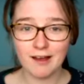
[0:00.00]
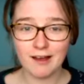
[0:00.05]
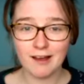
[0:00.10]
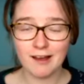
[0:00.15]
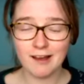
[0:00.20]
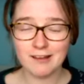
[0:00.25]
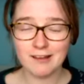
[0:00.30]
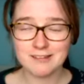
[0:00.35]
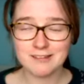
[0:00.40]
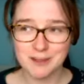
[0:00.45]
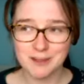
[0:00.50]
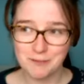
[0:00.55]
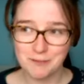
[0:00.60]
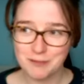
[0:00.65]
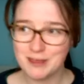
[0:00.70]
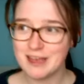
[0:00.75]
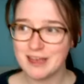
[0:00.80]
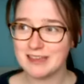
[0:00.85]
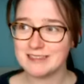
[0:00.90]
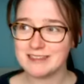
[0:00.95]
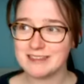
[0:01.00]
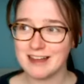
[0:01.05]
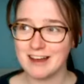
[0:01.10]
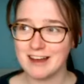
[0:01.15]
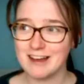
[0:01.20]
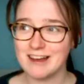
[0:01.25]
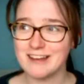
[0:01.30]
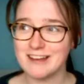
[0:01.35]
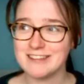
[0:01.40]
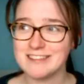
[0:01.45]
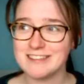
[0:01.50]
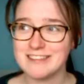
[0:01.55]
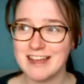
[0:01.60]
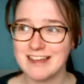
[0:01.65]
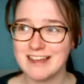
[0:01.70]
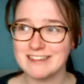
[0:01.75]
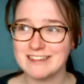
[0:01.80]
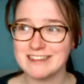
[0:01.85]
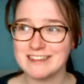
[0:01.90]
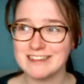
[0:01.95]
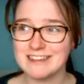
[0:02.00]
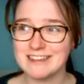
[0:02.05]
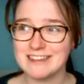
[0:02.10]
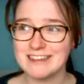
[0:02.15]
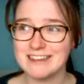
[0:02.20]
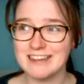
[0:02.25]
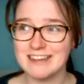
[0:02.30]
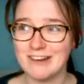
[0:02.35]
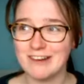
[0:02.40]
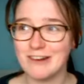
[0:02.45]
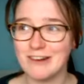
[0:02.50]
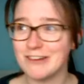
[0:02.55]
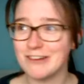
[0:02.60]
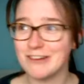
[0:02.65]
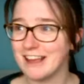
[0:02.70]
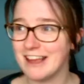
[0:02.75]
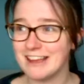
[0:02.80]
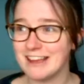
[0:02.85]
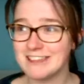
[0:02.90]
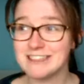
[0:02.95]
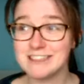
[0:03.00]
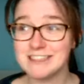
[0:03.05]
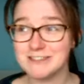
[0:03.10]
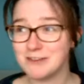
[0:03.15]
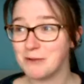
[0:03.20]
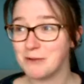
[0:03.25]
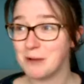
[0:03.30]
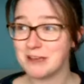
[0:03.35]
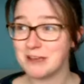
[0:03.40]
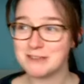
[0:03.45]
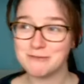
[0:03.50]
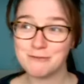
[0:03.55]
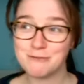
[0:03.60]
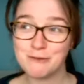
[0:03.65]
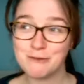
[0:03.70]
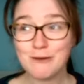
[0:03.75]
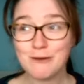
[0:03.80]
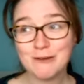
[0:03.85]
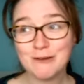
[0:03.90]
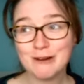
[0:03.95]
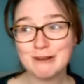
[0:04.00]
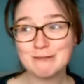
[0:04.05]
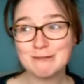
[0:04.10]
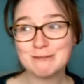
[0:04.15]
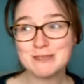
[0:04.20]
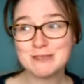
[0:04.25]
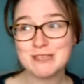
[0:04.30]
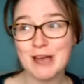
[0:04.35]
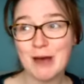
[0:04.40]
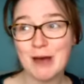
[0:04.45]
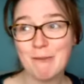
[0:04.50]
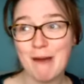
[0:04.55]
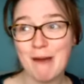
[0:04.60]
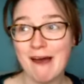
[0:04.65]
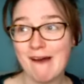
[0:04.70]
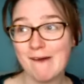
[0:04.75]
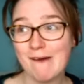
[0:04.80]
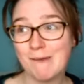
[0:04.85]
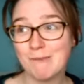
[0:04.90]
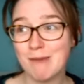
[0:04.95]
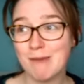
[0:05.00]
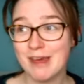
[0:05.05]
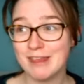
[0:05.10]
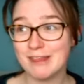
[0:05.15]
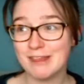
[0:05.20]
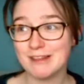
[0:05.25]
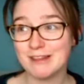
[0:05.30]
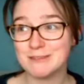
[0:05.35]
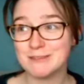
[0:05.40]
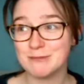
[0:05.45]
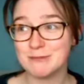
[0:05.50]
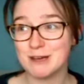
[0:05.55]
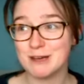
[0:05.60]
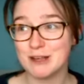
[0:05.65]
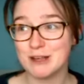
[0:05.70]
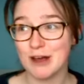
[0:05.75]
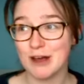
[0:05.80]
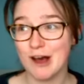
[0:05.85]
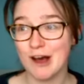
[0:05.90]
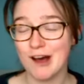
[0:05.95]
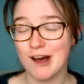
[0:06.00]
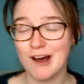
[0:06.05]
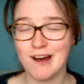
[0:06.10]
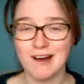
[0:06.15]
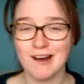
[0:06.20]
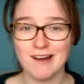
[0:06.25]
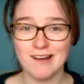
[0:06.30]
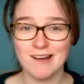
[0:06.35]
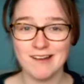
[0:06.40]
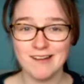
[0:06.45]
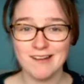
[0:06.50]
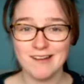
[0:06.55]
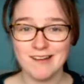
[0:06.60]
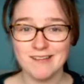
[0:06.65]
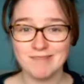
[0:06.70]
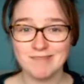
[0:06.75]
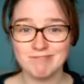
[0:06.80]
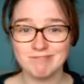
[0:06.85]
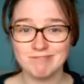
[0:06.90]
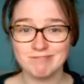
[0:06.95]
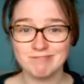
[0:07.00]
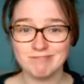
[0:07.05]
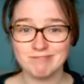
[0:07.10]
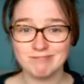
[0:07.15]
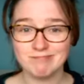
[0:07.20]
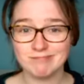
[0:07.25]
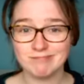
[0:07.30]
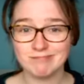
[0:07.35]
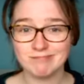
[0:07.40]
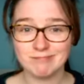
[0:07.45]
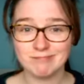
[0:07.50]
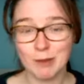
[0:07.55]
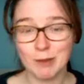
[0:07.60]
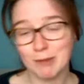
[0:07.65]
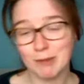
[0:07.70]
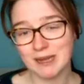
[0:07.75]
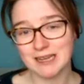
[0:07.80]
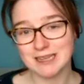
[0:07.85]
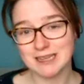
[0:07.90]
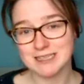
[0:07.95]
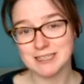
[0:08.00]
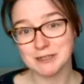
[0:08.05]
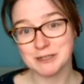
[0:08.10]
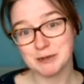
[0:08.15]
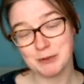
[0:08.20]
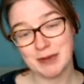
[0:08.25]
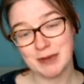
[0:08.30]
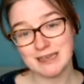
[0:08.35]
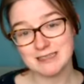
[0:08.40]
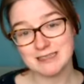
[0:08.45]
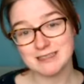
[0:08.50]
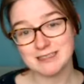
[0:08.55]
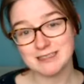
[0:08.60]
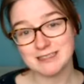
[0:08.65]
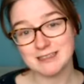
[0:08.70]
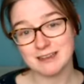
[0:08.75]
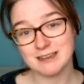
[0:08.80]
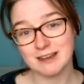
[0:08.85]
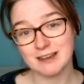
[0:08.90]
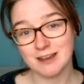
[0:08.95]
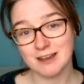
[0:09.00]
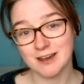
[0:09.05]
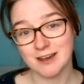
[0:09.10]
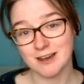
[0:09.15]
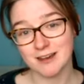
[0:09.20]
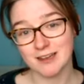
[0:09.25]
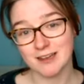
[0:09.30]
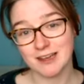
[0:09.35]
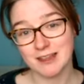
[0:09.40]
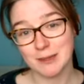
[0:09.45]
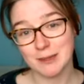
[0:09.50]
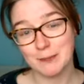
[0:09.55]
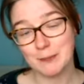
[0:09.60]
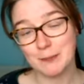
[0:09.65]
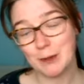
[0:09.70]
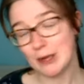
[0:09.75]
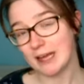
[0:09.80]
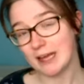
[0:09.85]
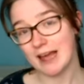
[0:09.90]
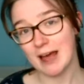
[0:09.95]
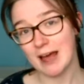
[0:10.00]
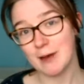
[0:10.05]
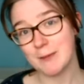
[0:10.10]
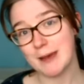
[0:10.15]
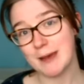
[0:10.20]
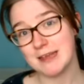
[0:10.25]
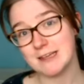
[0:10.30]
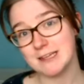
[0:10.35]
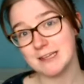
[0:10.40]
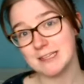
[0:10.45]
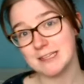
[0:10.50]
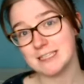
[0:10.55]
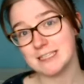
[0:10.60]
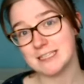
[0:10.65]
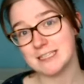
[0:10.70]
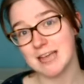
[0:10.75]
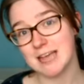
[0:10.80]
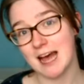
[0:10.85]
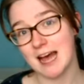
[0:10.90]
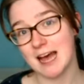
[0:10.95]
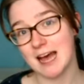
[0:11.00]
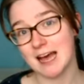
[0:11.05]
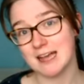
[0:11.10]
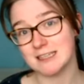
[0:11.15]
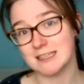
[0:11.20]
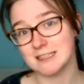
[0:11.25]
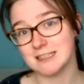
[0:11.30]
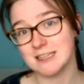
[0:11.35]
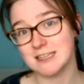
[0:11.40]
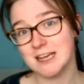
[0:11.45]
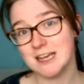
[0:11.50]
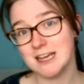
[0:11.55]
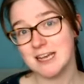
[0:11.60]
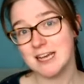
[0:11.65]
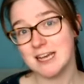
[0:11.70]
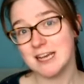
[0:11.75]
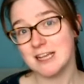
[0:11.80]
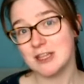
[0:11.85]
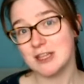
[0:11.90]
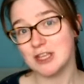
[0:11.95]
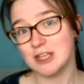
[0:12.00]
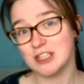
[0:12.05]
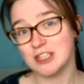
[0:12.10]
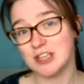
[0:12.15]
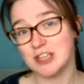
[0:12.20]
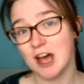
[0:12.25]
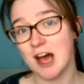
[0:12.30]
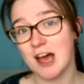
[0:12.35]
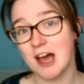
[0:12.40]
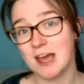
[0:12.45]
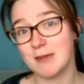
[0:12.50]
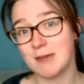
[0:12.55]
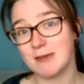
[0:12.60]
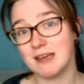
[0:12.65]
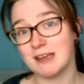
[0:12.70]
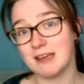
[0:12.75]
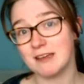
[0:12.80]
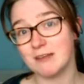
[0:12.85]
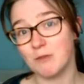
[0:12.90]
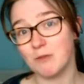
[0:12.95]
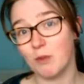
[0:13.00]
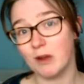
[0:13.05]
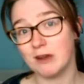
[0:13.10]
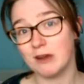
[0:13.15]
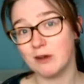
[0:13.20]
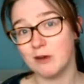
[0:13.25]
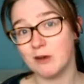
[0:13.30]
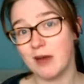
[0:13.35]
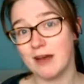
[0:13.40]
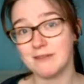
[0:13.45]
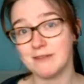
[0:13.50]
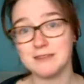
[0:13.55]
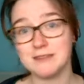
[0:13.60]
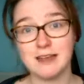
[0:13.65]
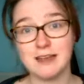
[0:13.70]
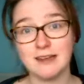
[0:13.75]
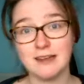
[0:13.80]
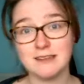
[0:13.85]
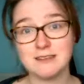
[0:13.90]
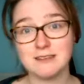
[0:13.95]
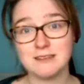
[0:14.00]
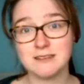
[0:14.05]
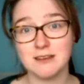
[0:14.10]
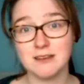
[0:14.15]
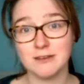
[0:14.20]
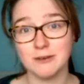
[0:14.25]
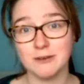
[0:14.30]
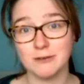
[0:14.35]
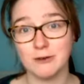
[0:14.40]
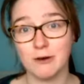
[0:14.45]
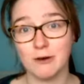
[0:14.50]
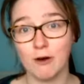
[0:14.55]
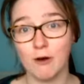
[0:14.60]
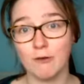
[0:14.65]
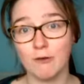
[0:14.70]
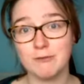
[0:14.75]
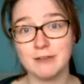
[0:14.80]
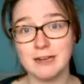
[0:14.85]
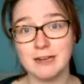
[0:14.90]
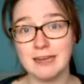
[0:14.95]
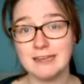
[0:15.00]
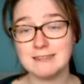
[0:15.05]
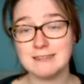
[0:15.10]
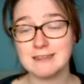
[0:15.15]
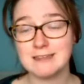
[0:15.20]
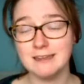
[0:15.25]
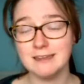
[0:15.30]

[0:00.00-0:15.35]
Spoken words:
Some things that are said on like zero waste forums about methods which are completely zero waste are like the pulling out methods and just timing when you have sex so you're not ovulating.